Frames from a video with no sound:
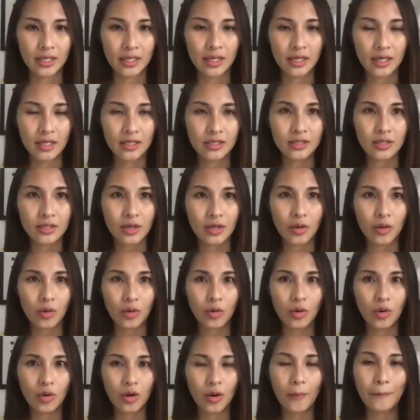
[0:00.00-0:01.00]
So,
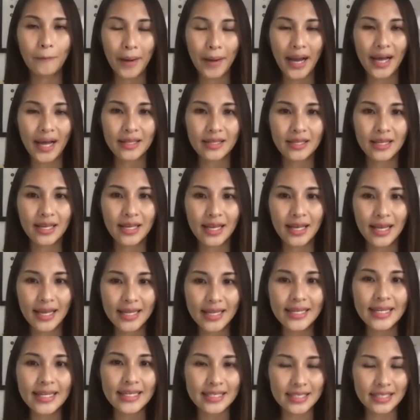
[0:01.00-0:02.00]
but
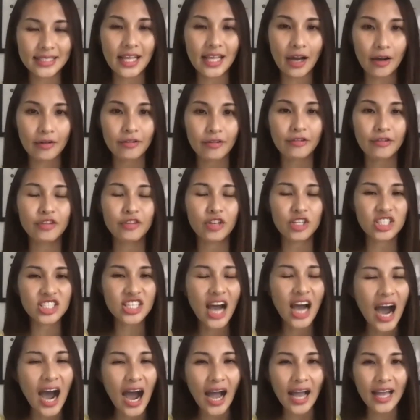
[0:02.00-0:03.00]
in itself, if you're
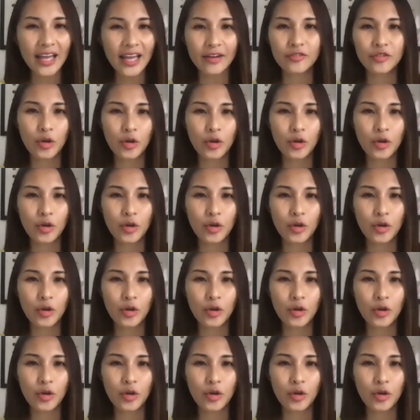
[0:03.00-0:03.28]
tired, if you're